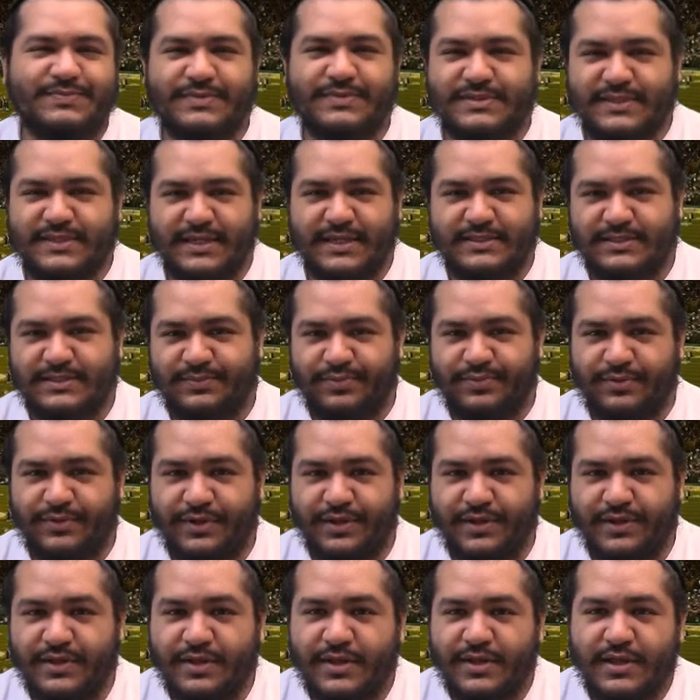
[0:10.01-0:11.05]
Uh, it's time to
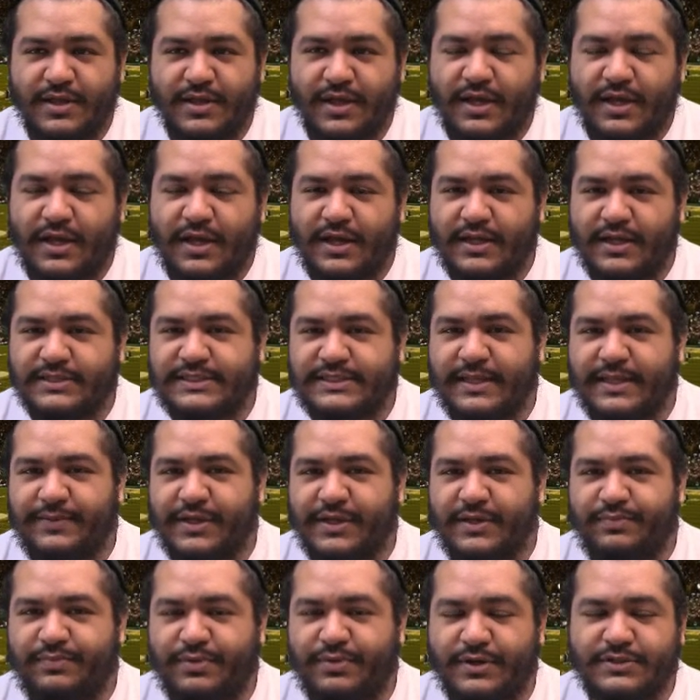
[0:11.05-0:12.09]
get personal. twenty
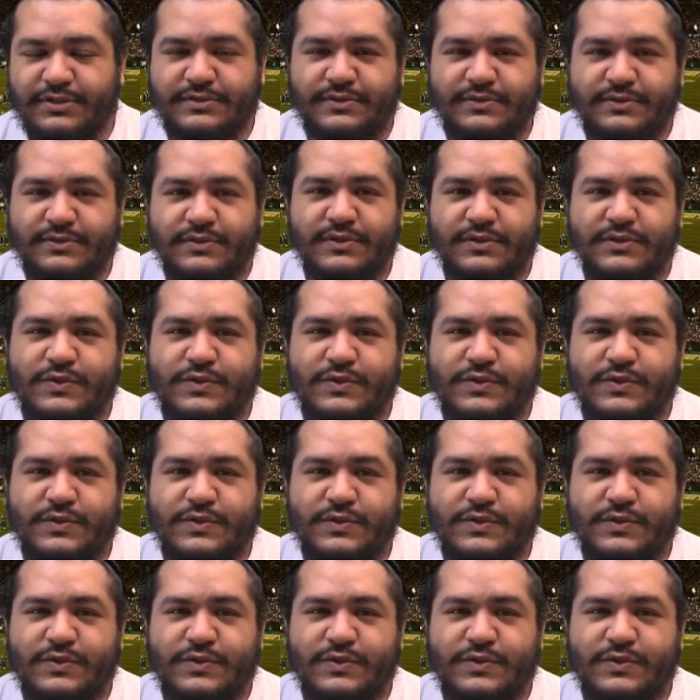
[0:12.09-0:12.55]
seventeen